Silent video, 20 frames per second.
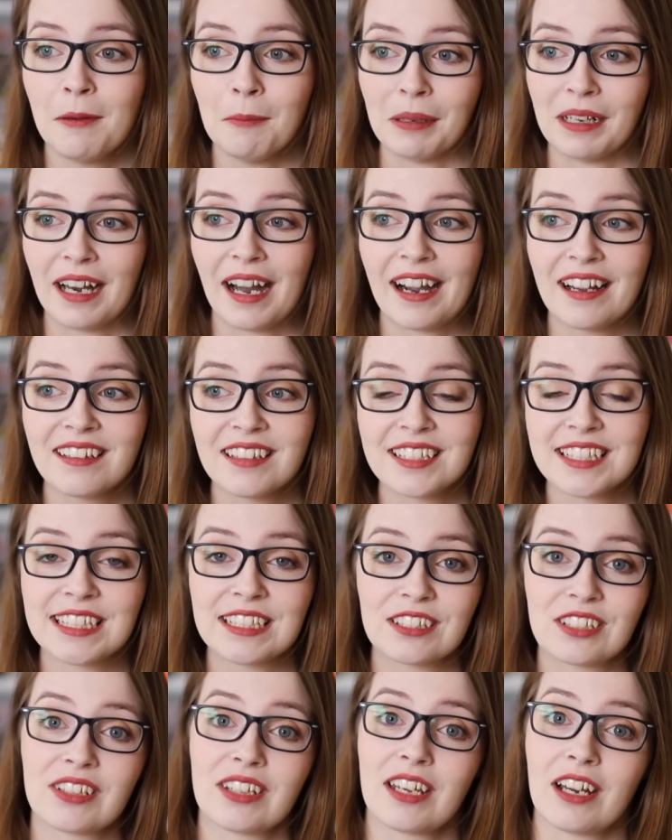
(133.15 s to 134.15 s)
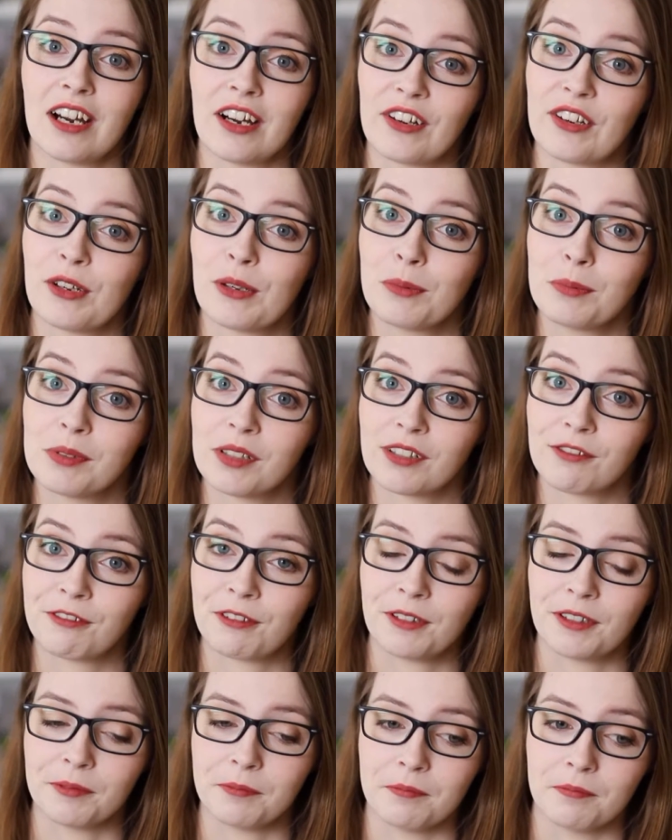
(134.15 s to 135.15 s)
But I listened to the audiobook
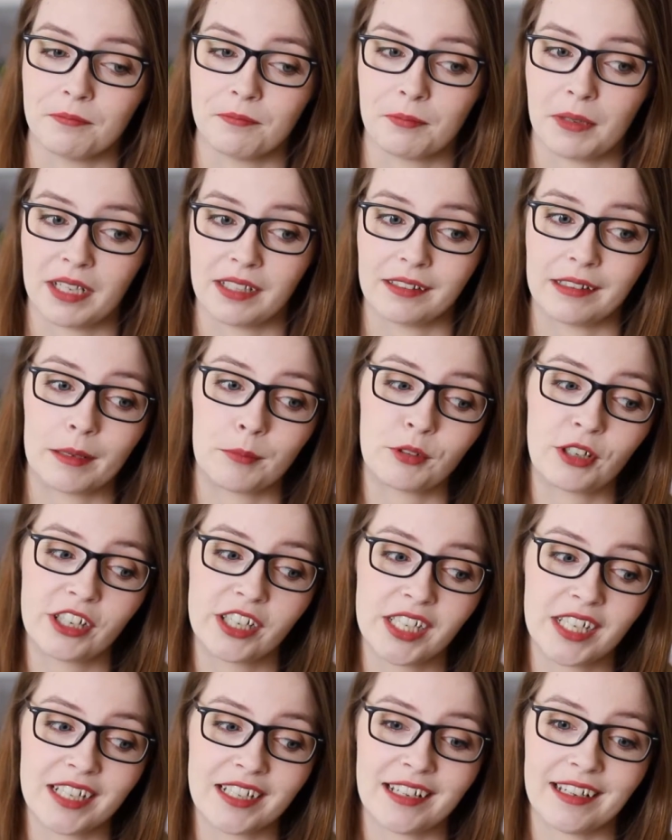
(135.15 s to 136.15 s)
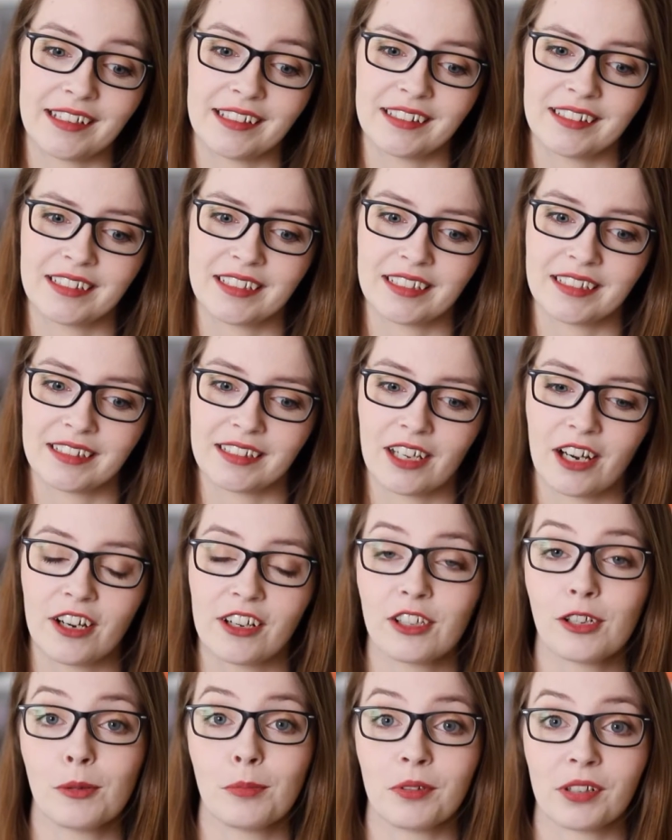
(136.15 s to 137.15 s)
from my library, and the
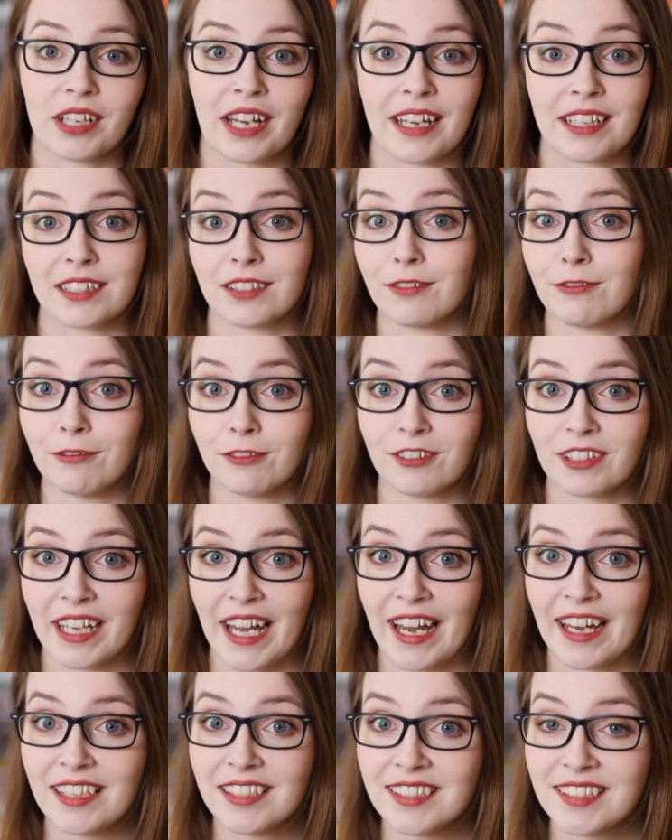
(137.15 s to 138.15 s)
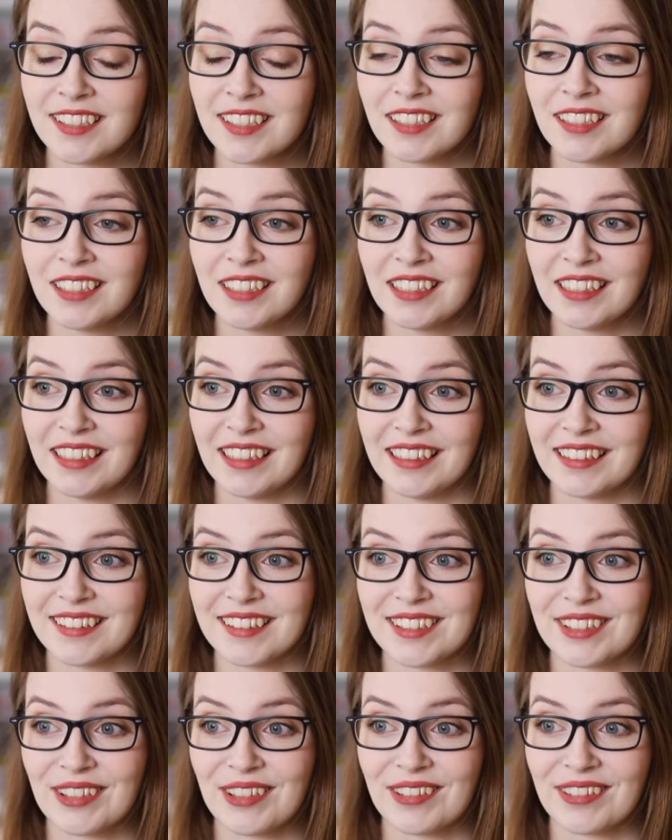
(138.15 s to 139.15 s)
audiobook has a full cast,
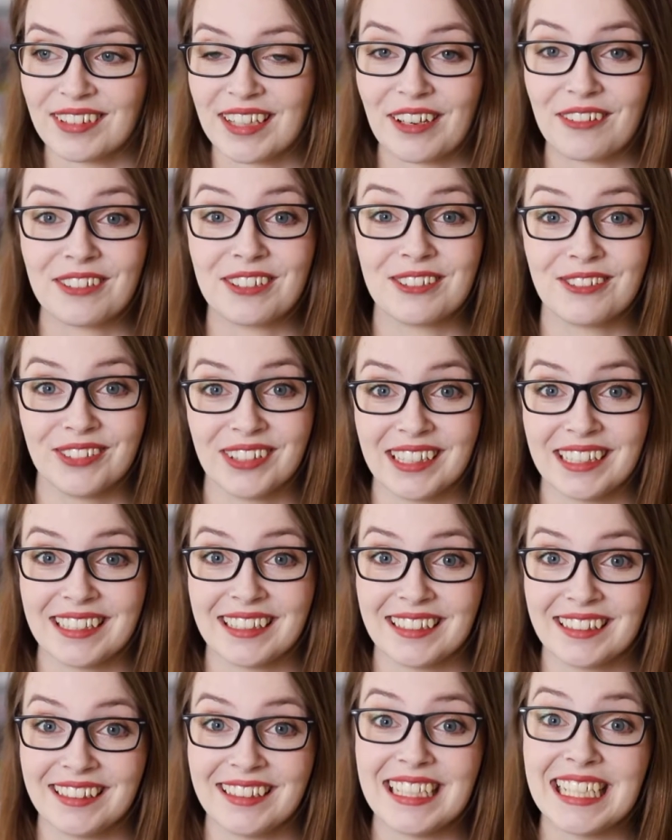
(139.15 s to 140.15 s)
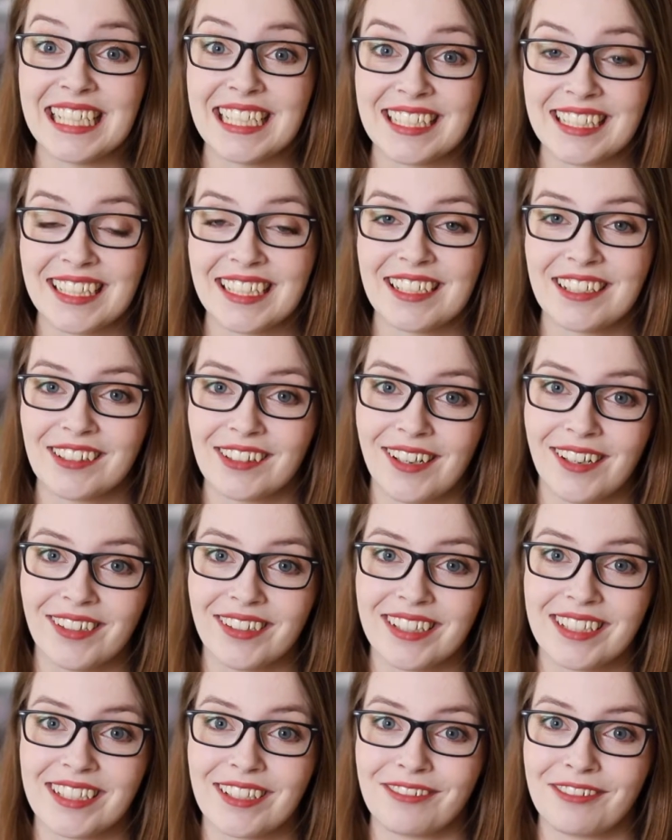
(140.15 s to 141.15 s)
and so that was really neat to hear all
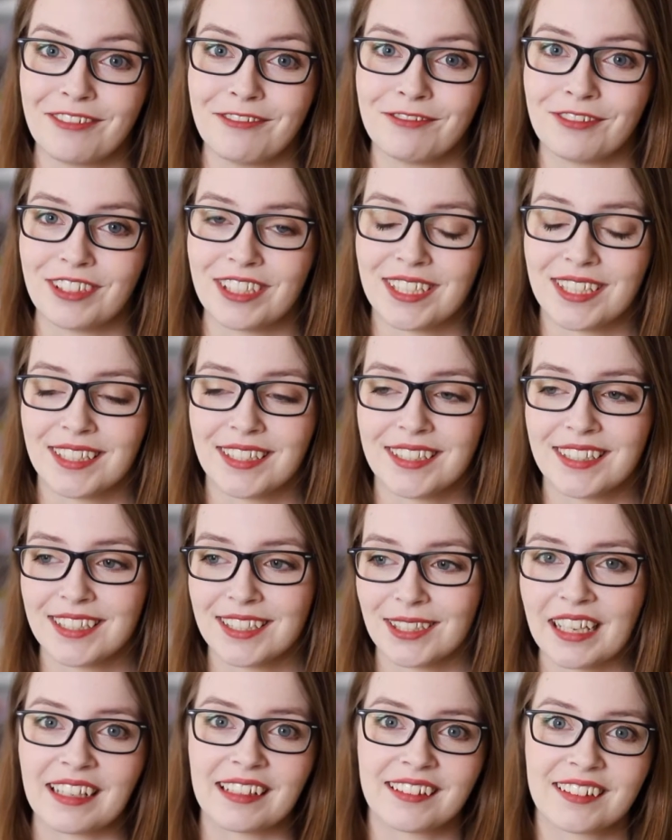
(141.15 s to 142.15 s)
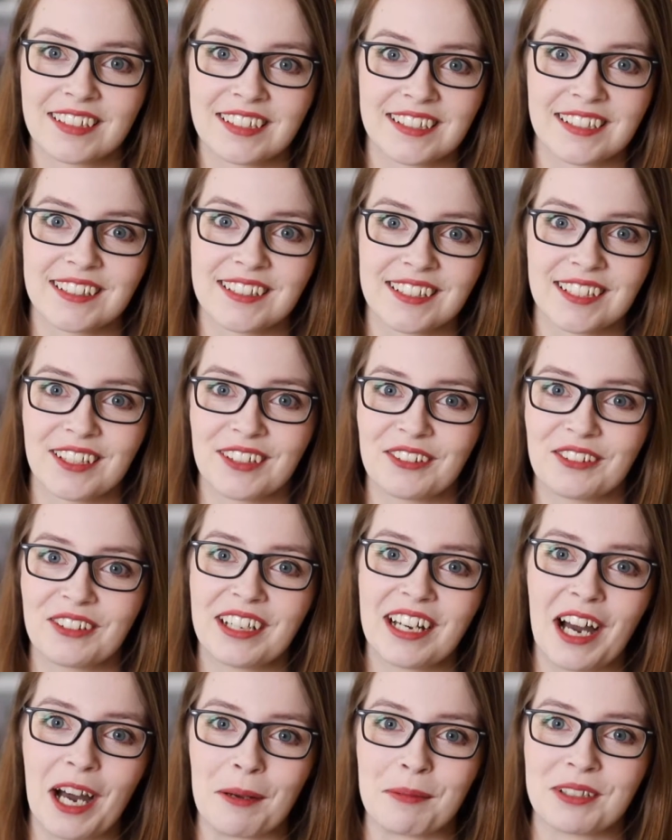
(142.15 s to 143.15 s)
the different voices. Yeah, this is a
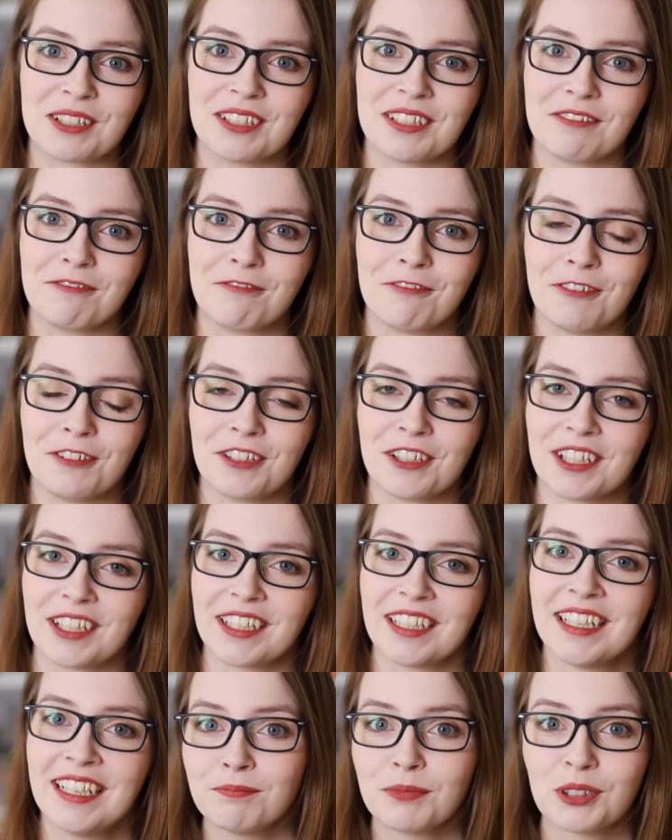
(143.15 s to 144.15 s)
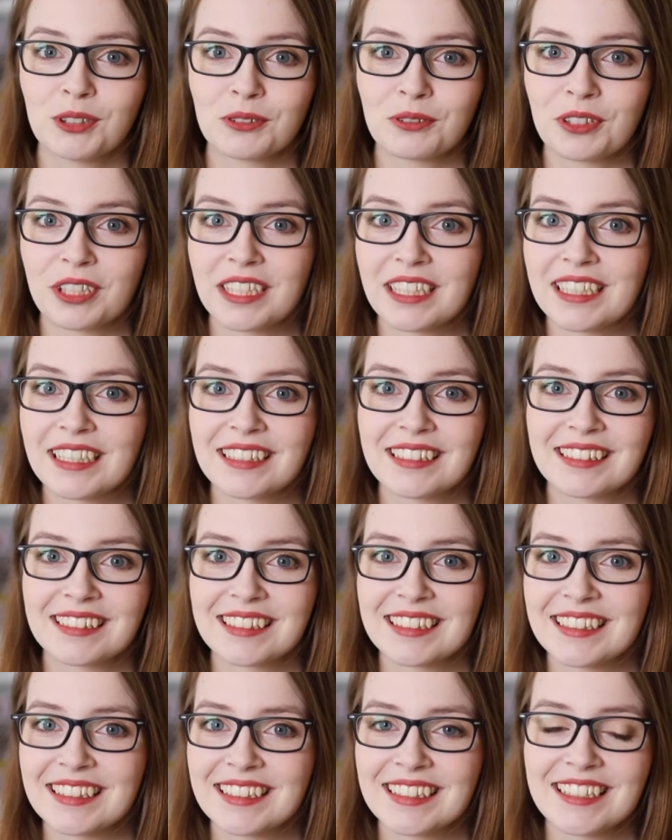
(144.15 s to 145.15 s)
great option for middle grade
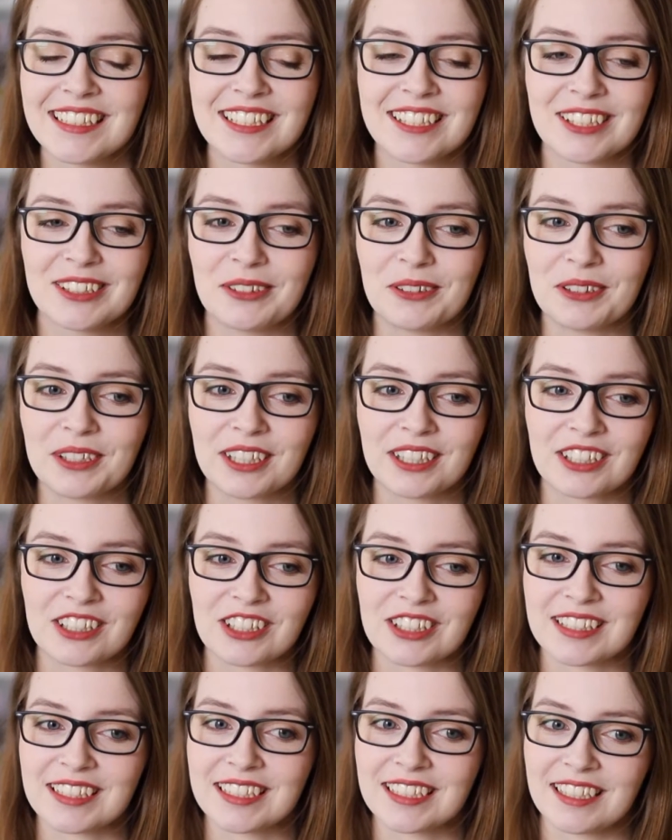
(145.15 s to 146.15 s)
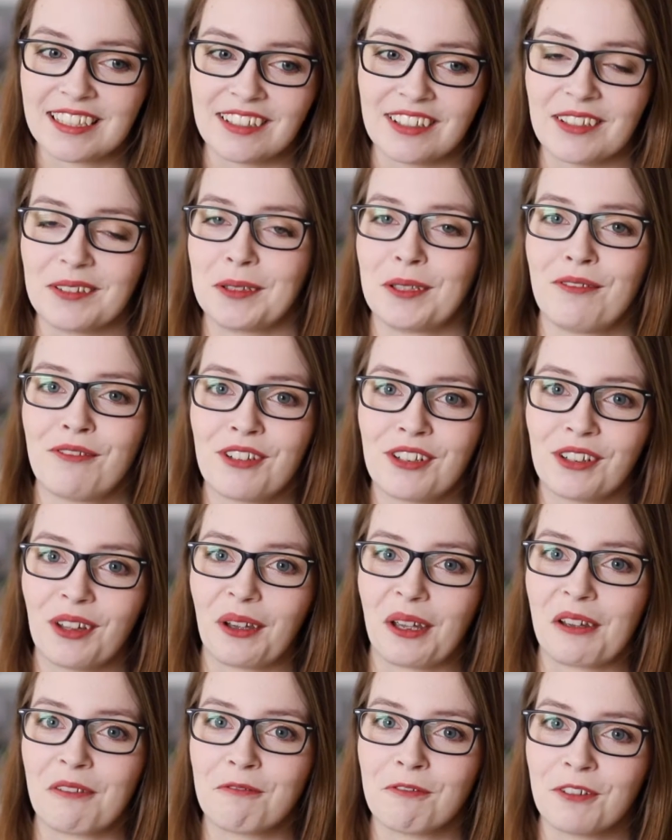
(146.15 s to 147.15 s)
kids, or just, if you're
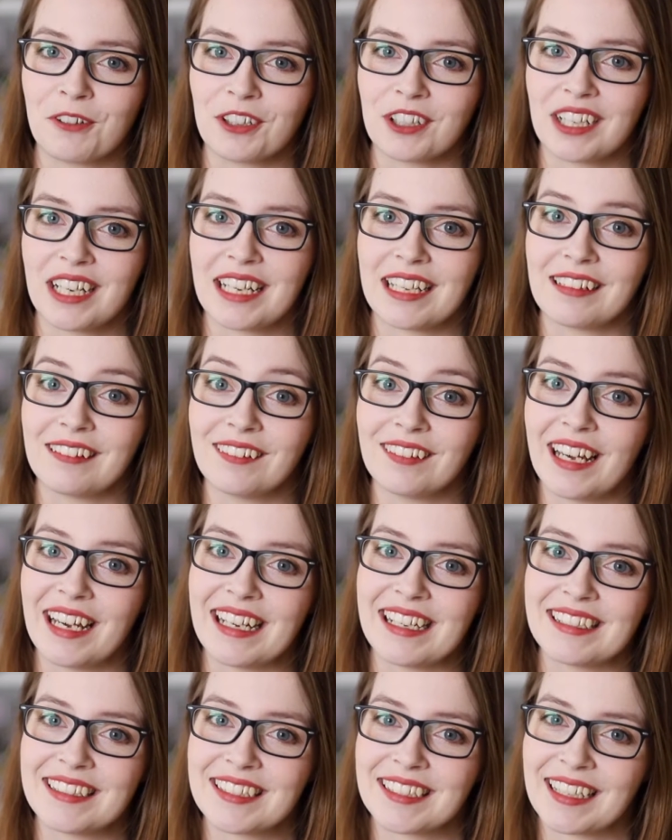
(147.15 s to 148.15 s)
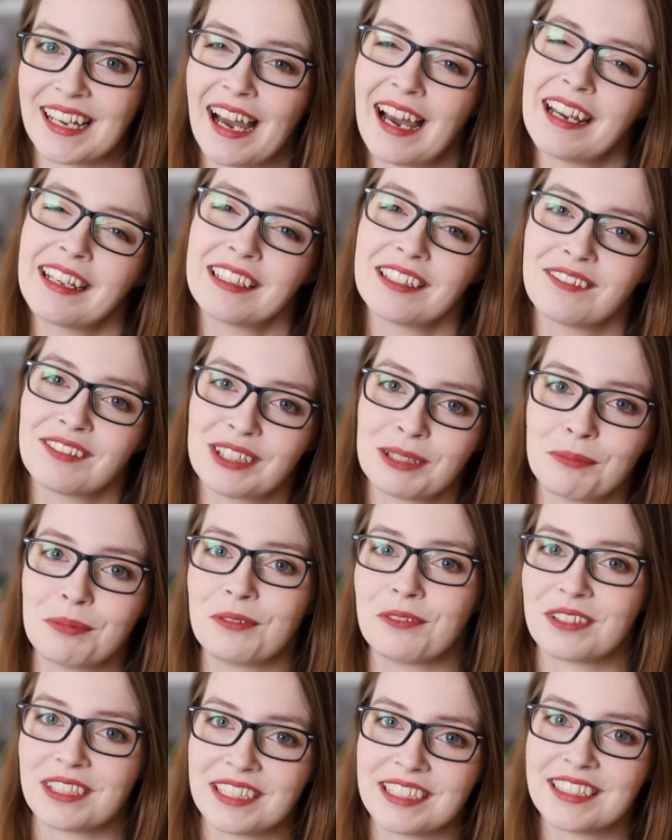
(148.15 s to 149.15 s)
looking for a light, kind of
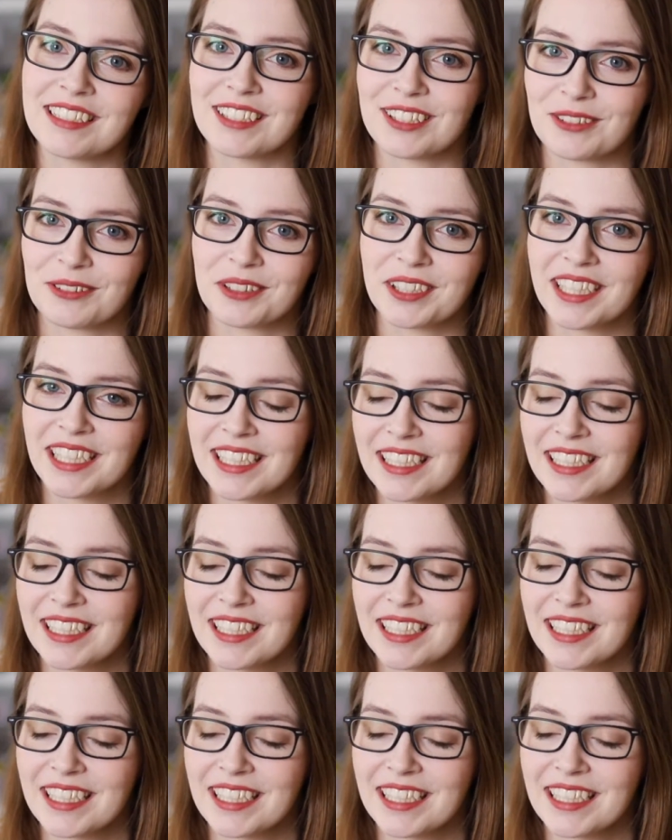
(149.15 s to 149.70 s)
spooky story.